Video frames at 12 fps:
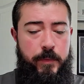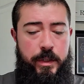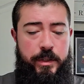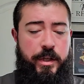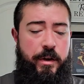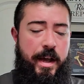
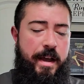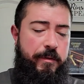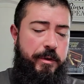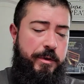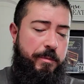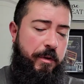So I haven't
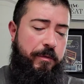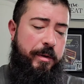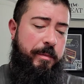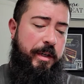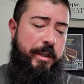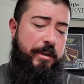used Murphy &
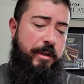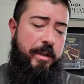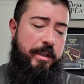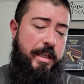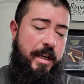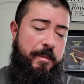McNeil in a
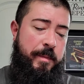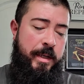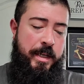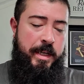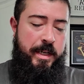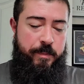long time.
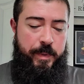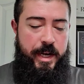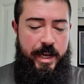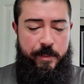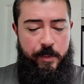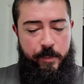But I
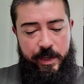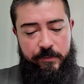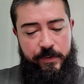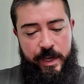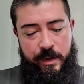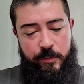am a big
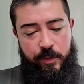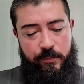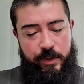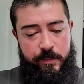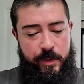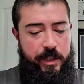fan of Murphy
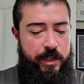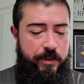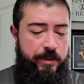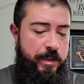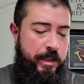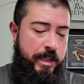and McNeil.
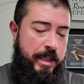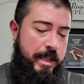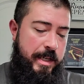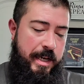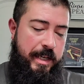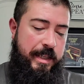
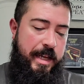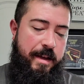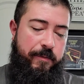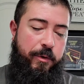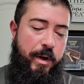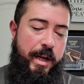I think they
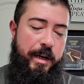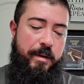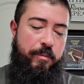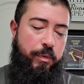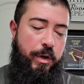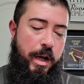have great
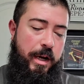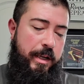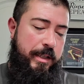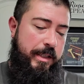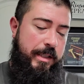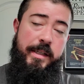
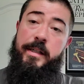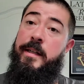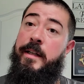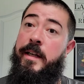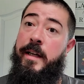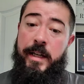products.
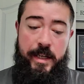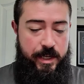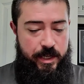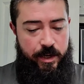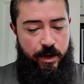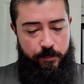
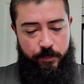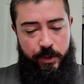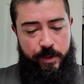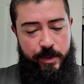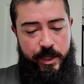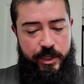Uh, pretty
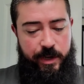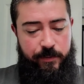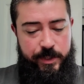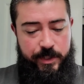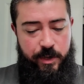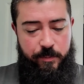much every
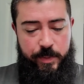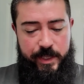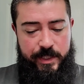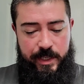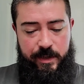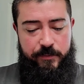soap base
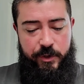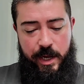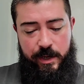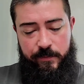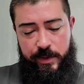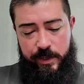that I've tried
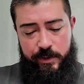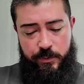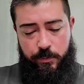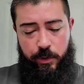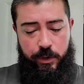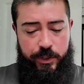of theirs
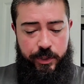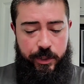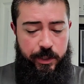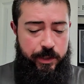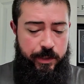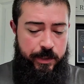works
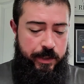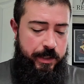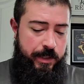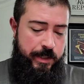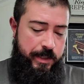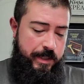good.
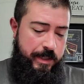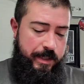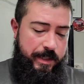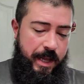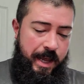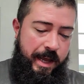
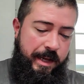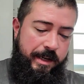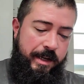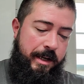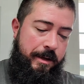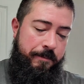And
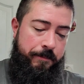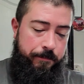um,